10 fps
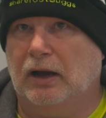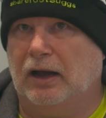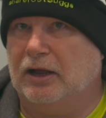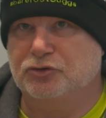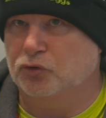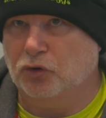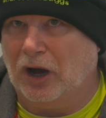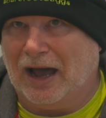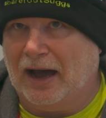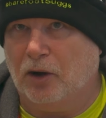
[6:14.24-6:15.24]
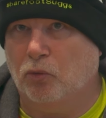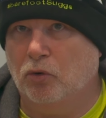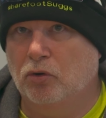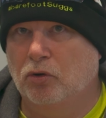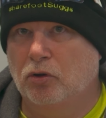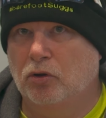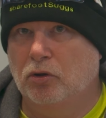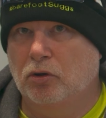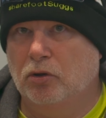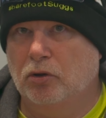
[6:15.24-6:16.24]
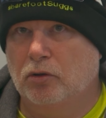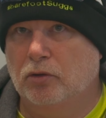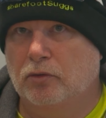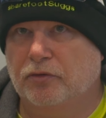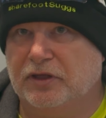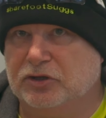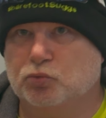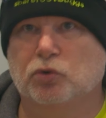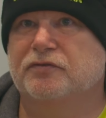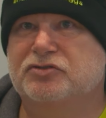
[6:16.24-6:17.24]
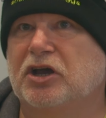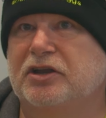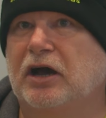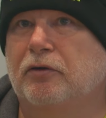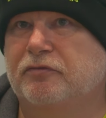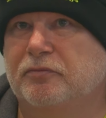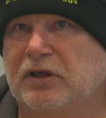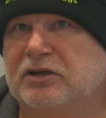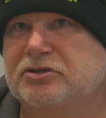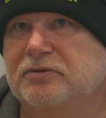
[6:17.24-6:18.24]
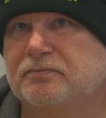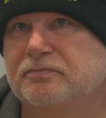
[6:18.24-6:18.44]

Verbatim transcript: And I don't know how things would have turned out from that.